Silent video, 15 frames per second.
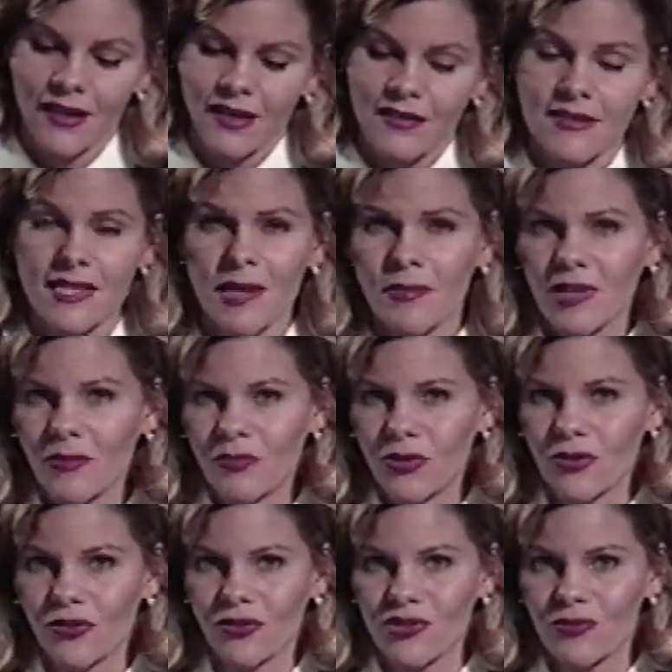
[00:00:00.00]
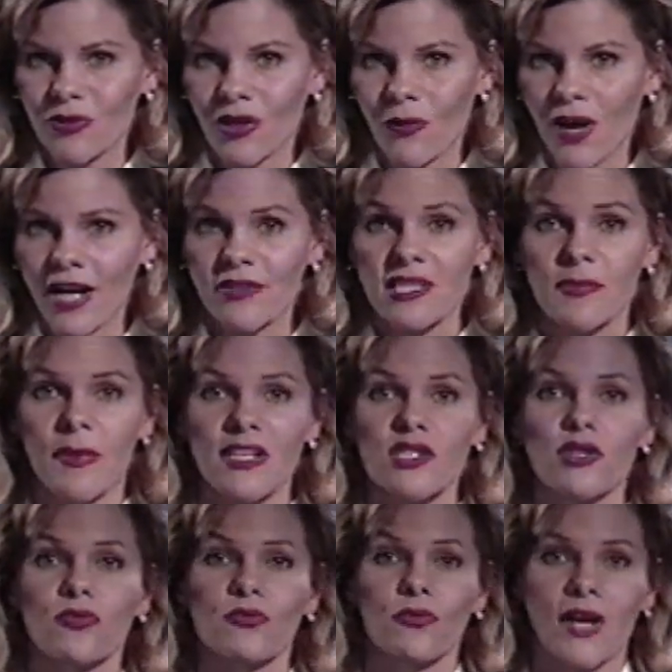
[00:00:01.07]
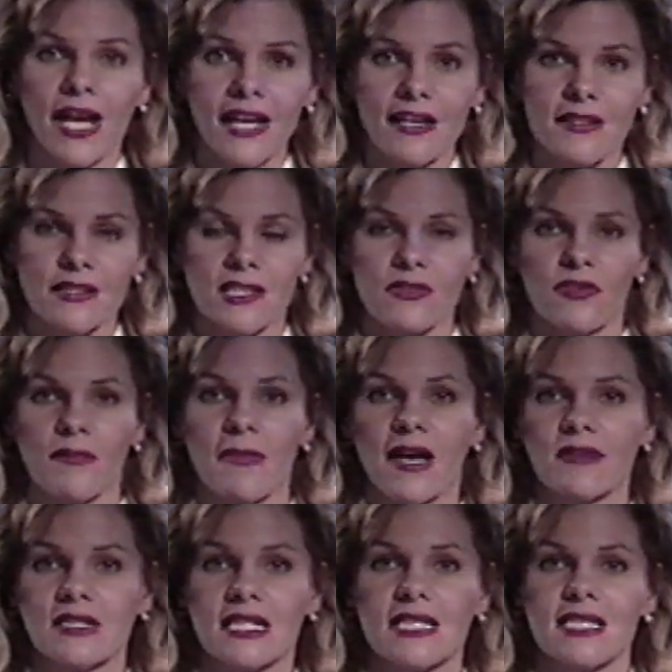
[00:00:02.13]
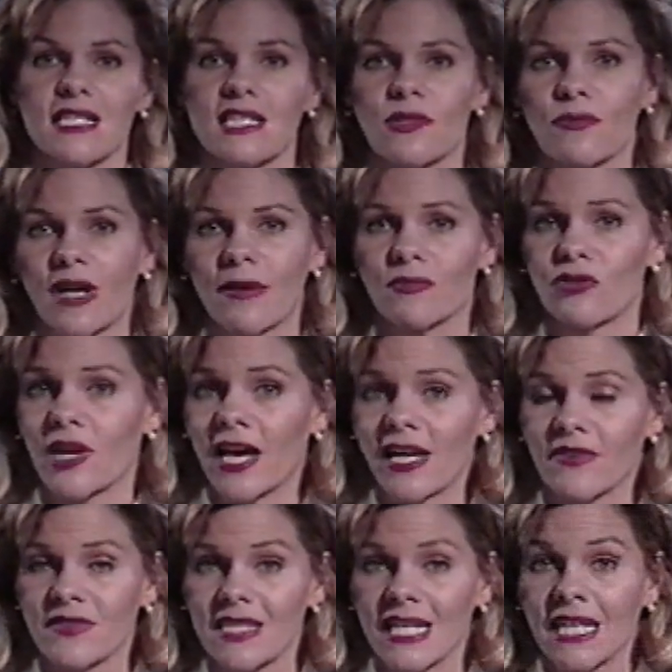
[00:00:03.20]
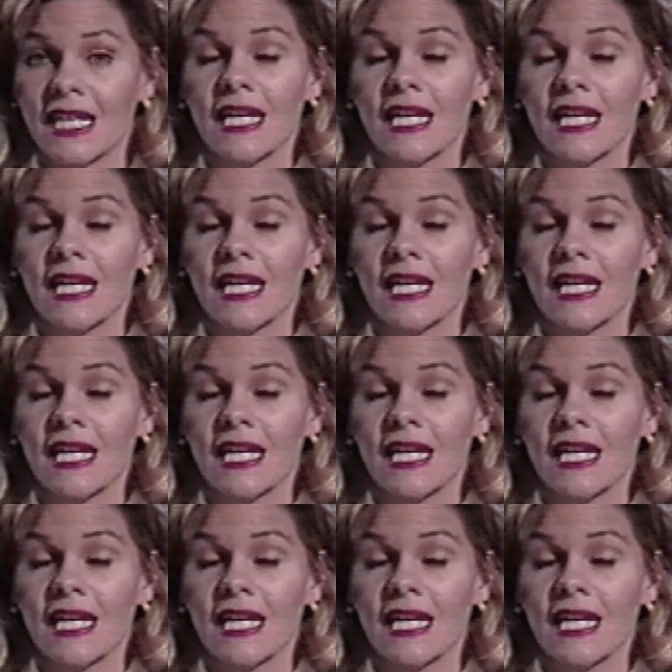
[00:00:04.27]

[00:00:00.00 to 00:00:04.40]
Some computers require special rails for mounting CD-ROM drives.